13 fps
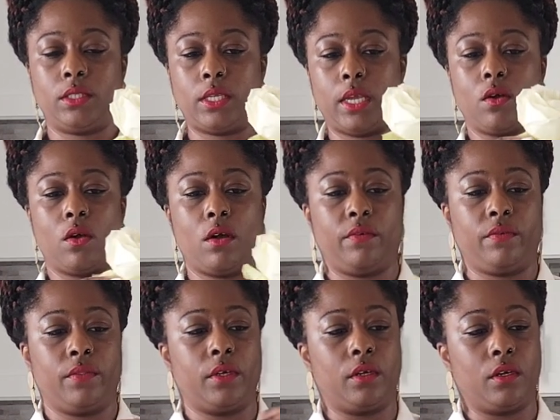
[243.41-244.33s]
take
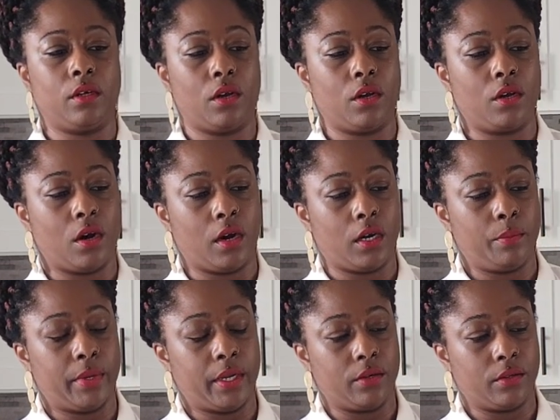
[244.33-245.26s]
off the
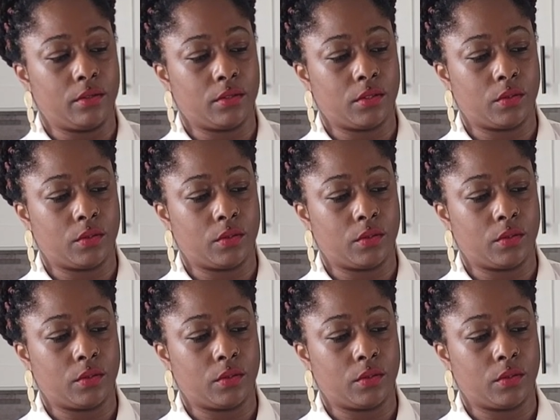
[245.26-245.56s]
guard petals.